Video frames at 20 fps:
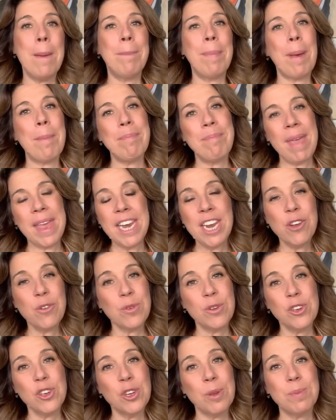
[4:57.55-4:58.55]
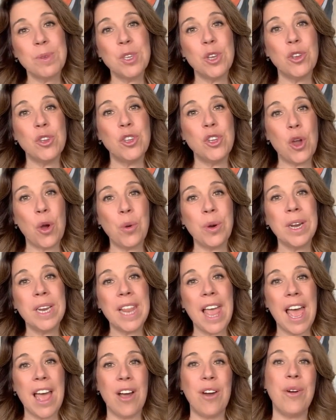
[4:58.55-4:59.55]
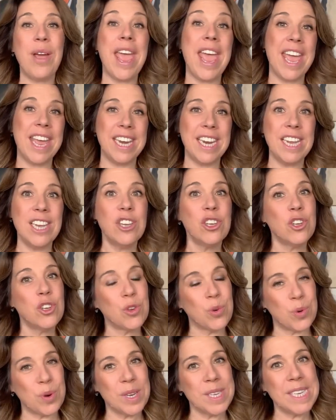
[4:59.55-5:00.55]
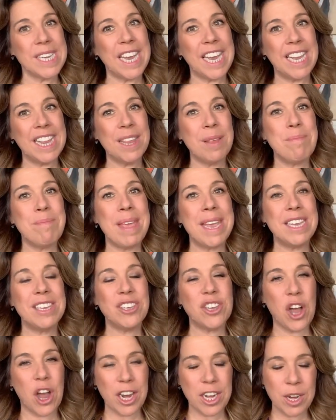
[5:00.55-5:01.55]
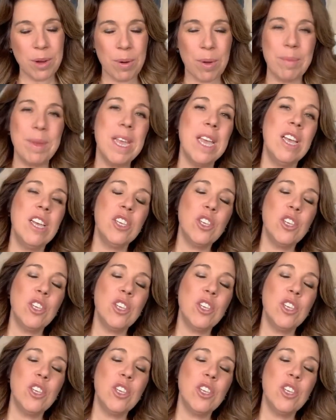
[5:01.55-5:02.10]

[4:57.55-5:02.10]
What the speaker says: but many cruise ships don't allow any shorts in the main dining room.